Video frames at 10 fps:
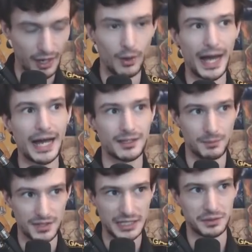
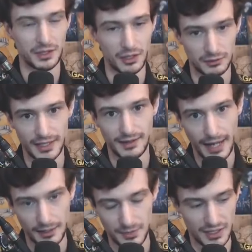atoms. That's what they're called, right?
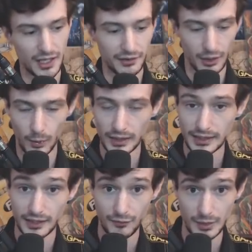Atoms. They're willing
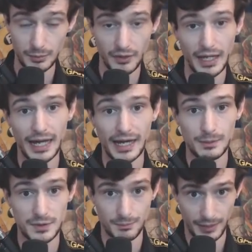to give people the
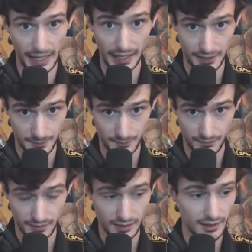atoms back
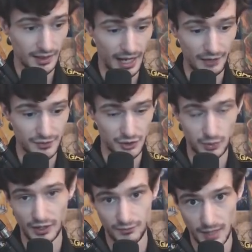after
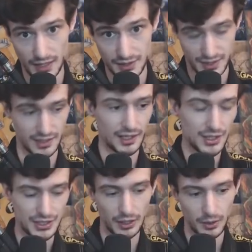12 months.
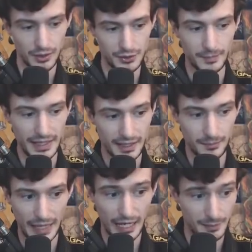So you may
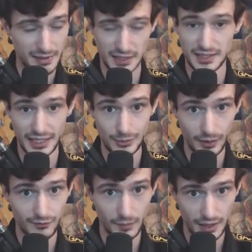get back, but it's going to take
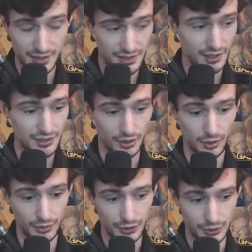12 months.
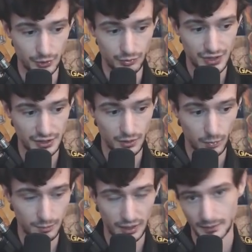So you still
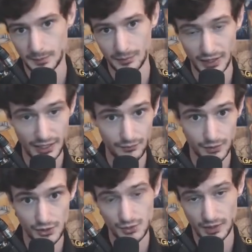would probably be playing
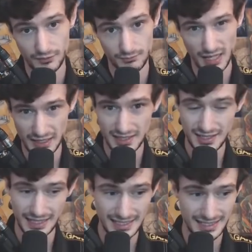for those 12
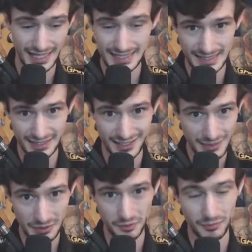months. That's the idea.
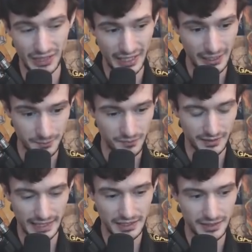Keep people playing.
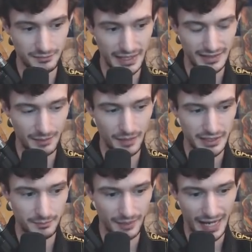And then they'd make that
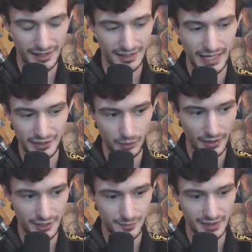money back
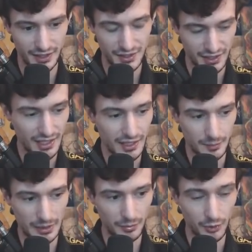anyways, because the
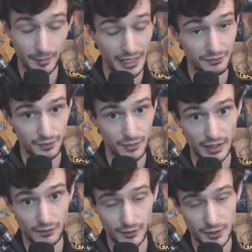people who pay for
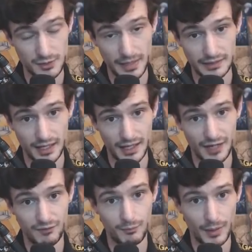Fallout First might not
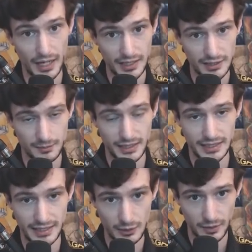have bought it to
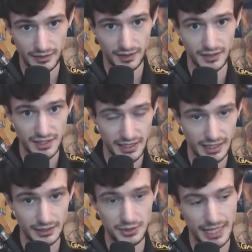begin with unless they
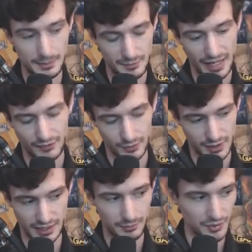got those atoms back, for
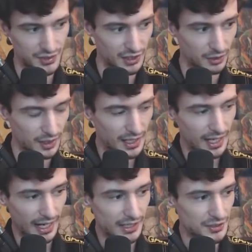example. So
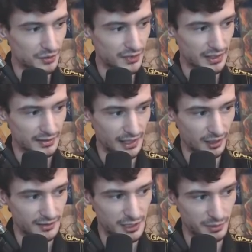I do think they
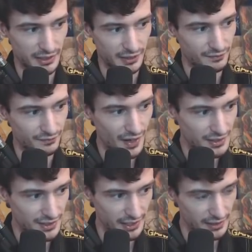are desperate to get
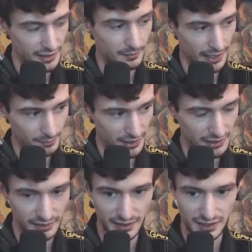funds in my
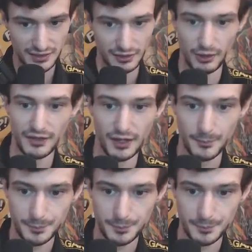opinion. Let's continue on, though.